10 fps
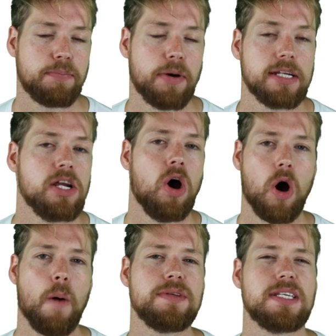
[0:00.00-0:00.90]
but
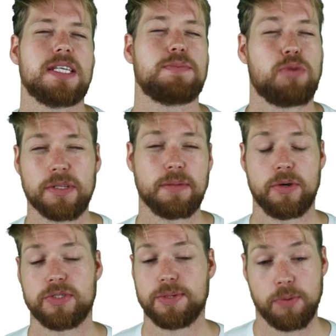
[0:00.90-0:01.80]
opposites is probably the
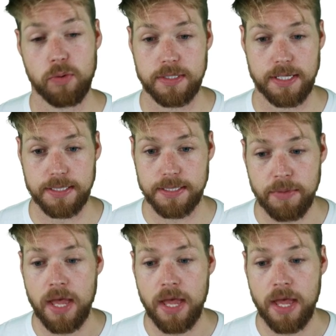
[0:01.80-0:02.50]
most important.